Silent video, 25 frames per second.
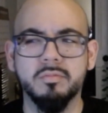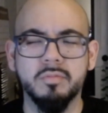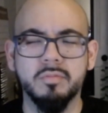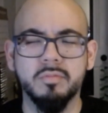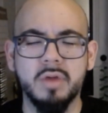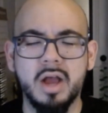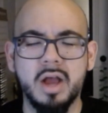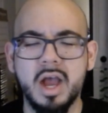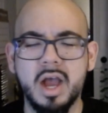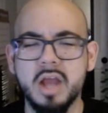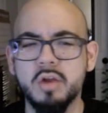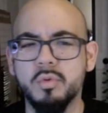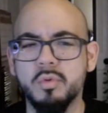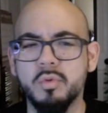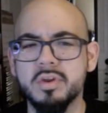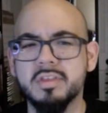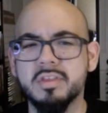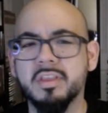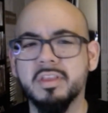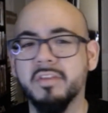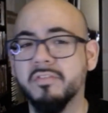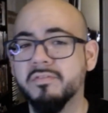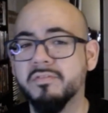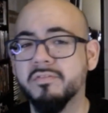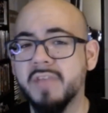I don't want to say
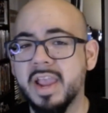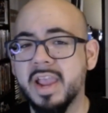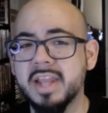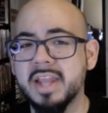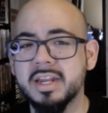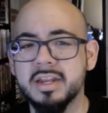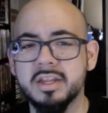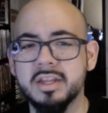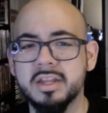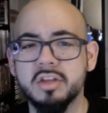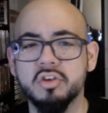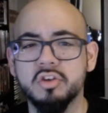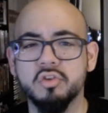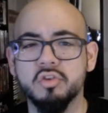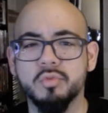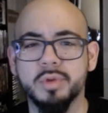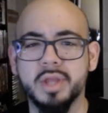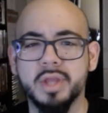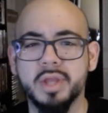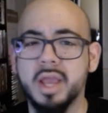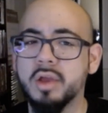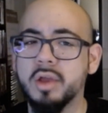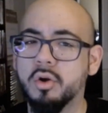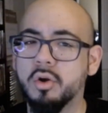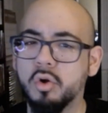feign an injury. I
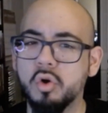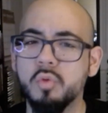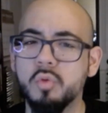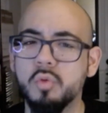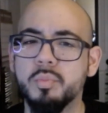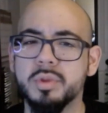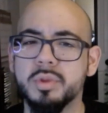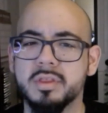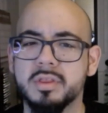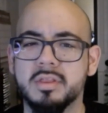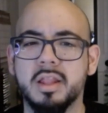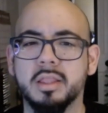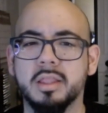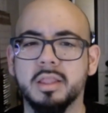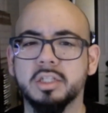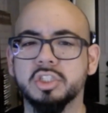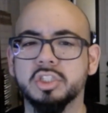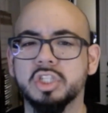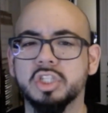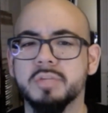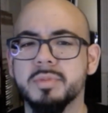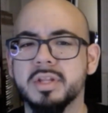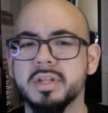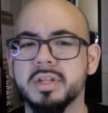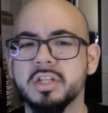hope it's not a
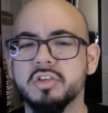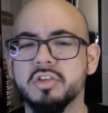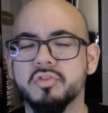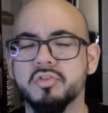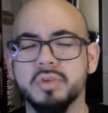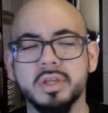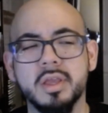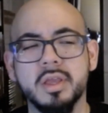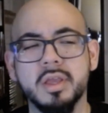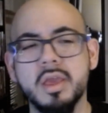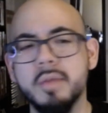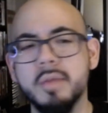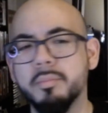legitimate injury.